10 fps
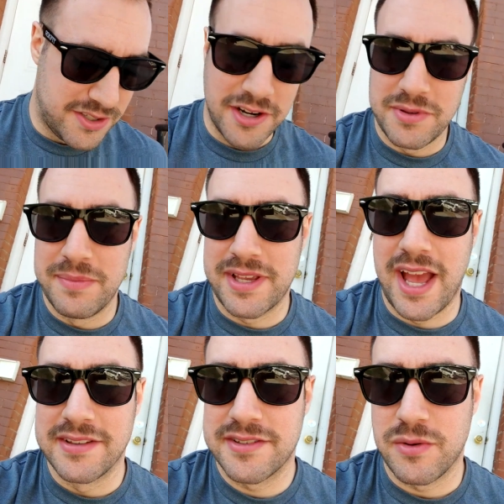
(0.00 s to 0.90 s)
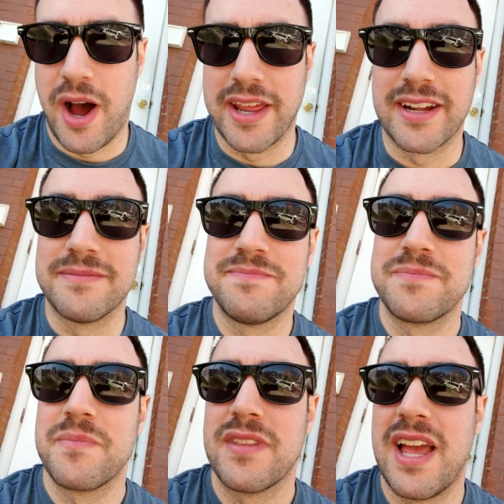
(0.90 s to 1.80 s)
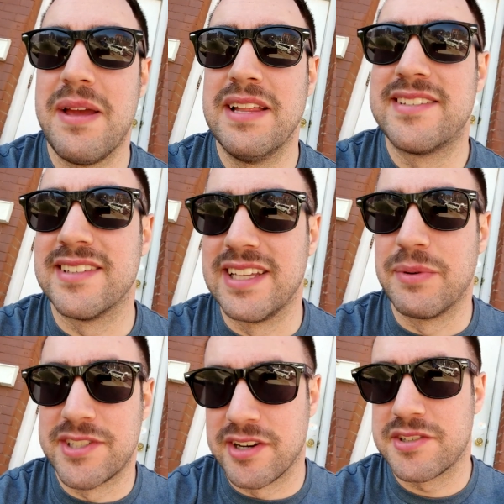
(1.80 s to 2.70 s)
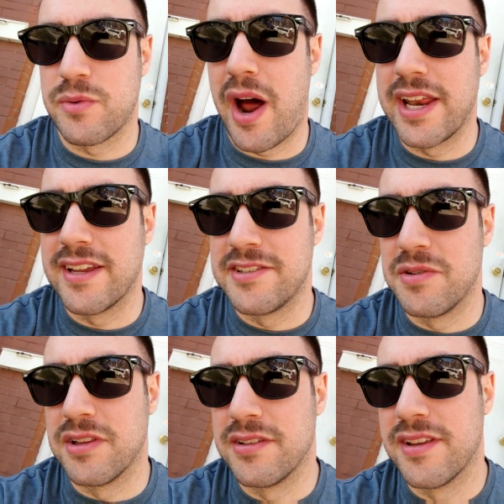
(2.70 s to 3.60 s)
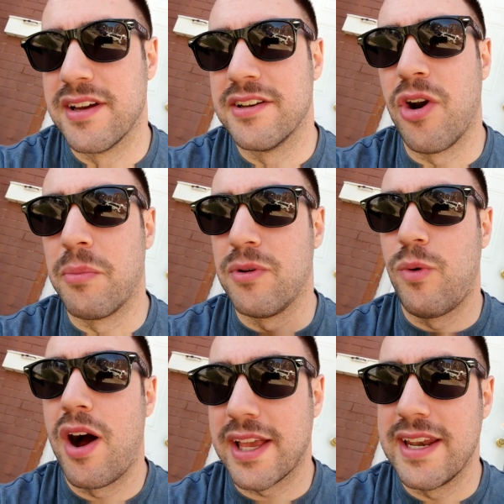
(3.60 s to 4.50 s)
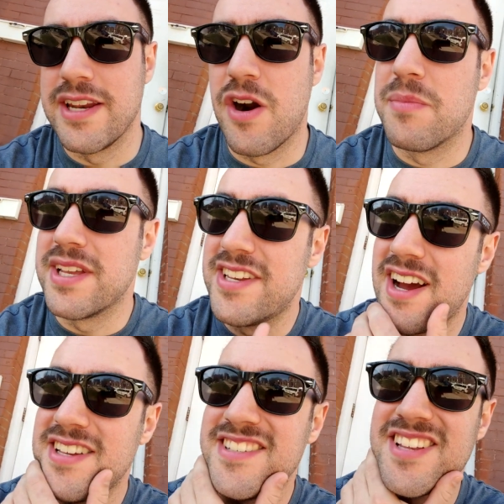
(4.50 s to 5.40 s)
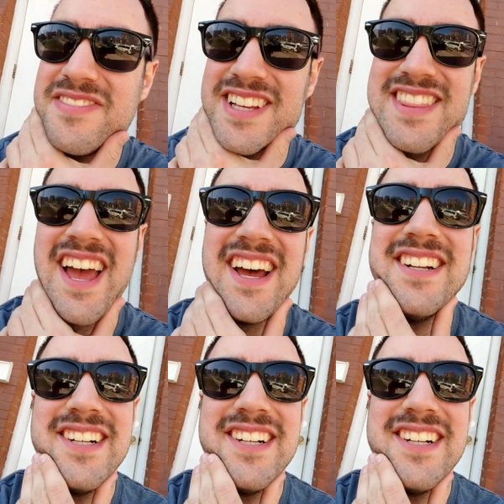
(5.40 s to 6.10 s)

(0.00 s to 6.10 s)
starts with him again squatting. Instantly when he starts squatting, he doesn't do the normal walk-in he normally does, stuff like that.